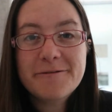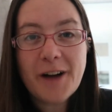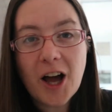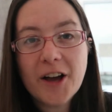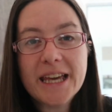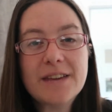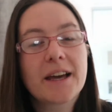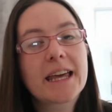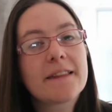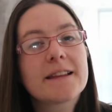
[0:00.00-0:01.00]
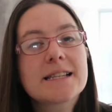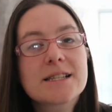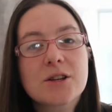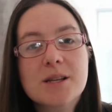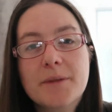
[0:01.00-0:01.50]
five, again, this is
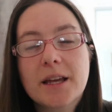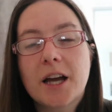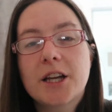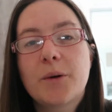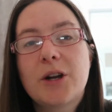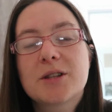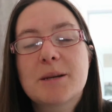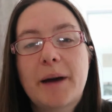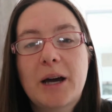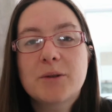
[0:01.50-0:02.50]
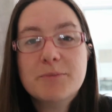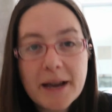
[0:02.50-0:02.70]
not something I know a lot about,